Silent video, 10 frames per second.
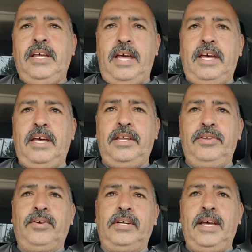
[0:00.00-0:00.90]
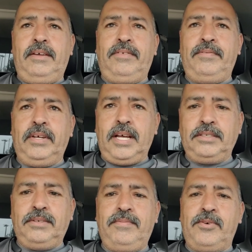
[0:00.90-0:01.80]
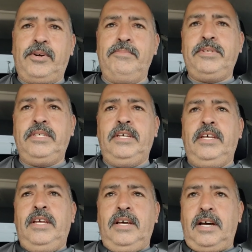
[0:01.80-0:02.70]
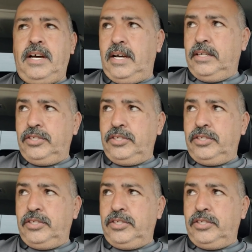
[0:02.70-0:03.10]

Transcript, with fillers: and you're going to have to fill out some forms uh,